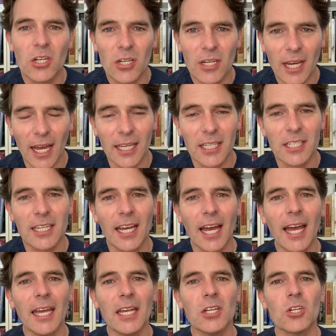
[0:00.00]

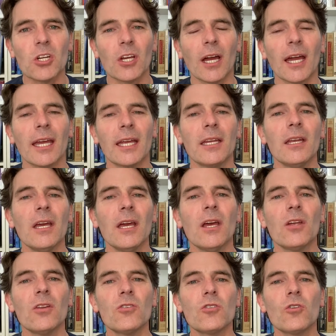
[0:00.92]
cascade chain
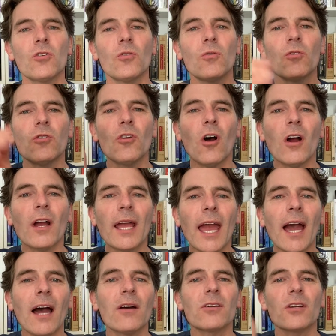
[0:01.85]
to knock
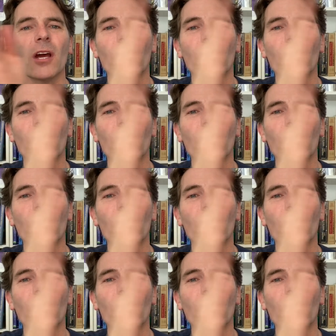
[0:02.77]
out